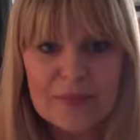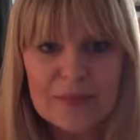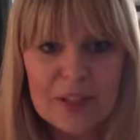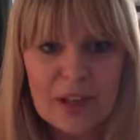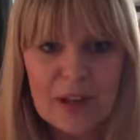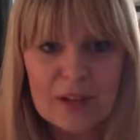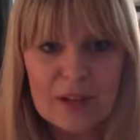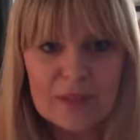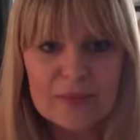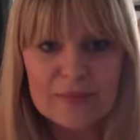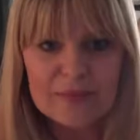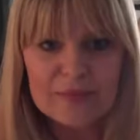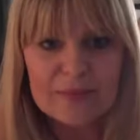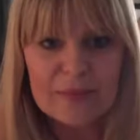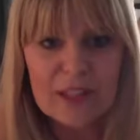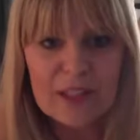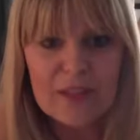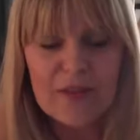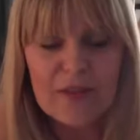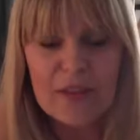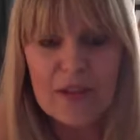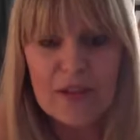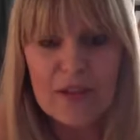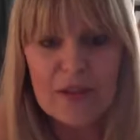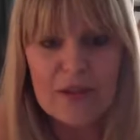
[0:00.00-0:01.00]
So
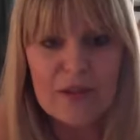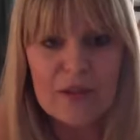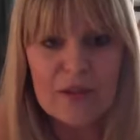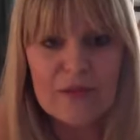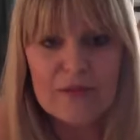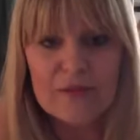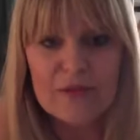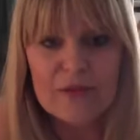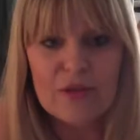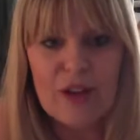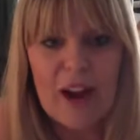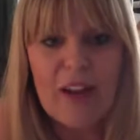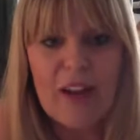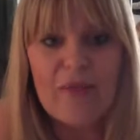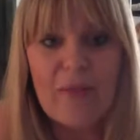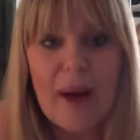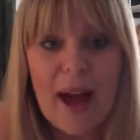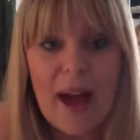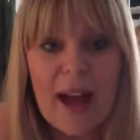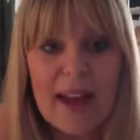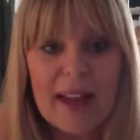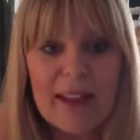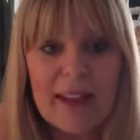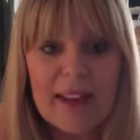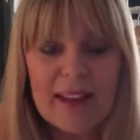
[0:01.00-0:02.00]
if you drive
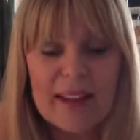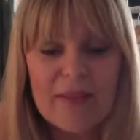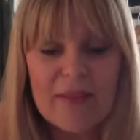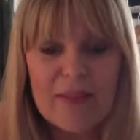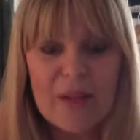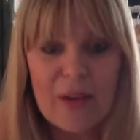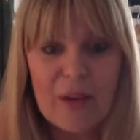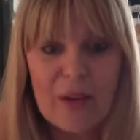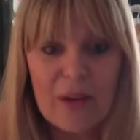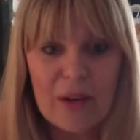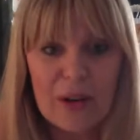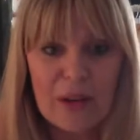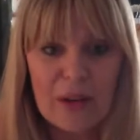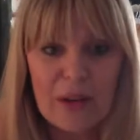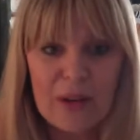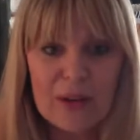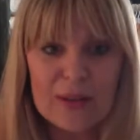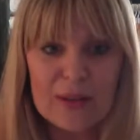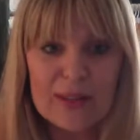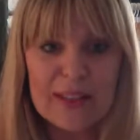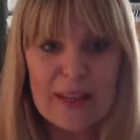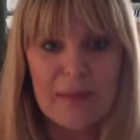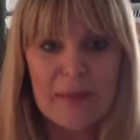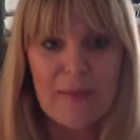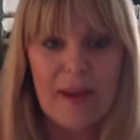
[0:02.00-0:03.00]
by, even though they're
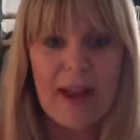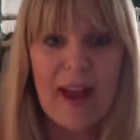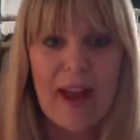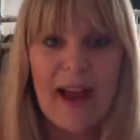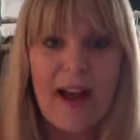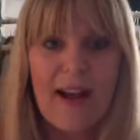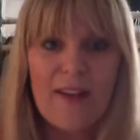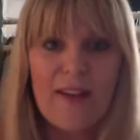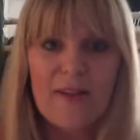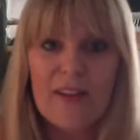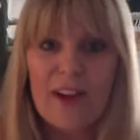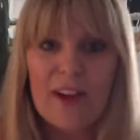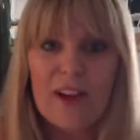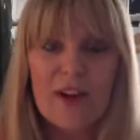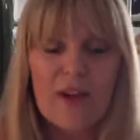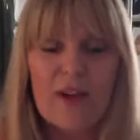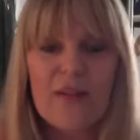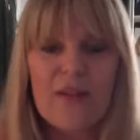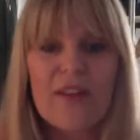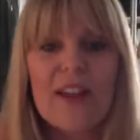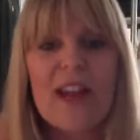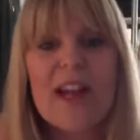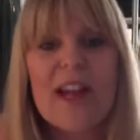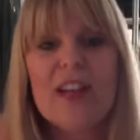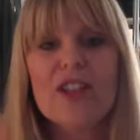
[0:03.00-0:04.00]
closed, they may have a
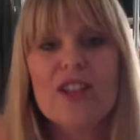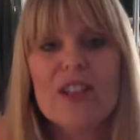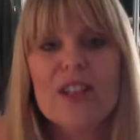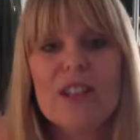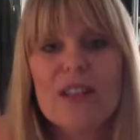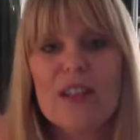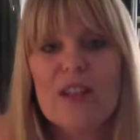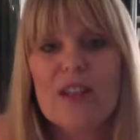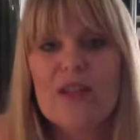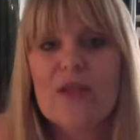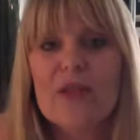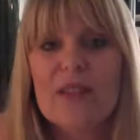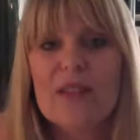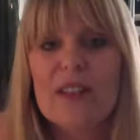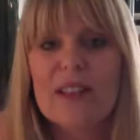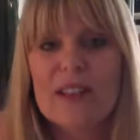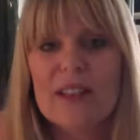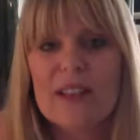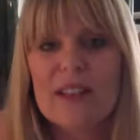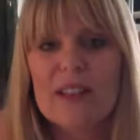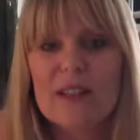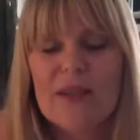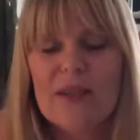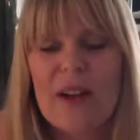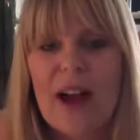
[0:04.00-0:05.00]
notification in their door that
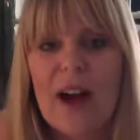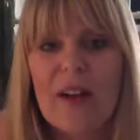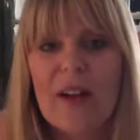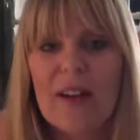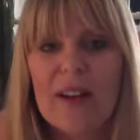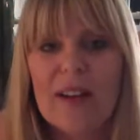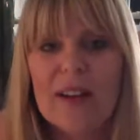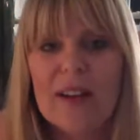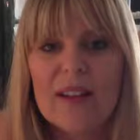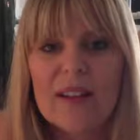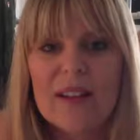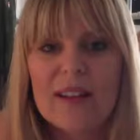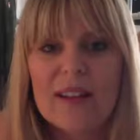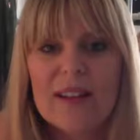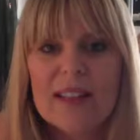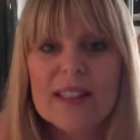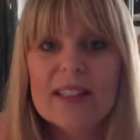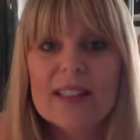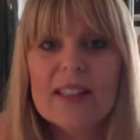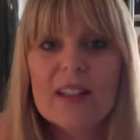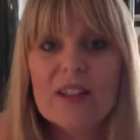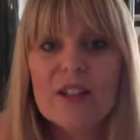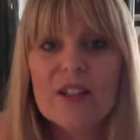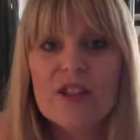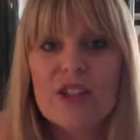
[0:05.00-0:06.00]
tells you how to
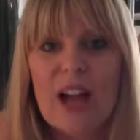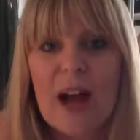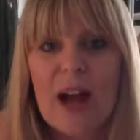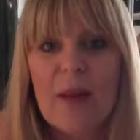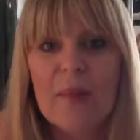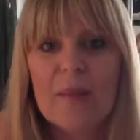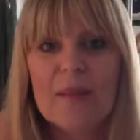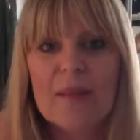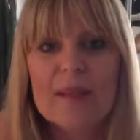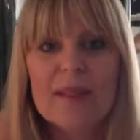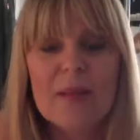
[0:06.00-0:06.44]
still shop.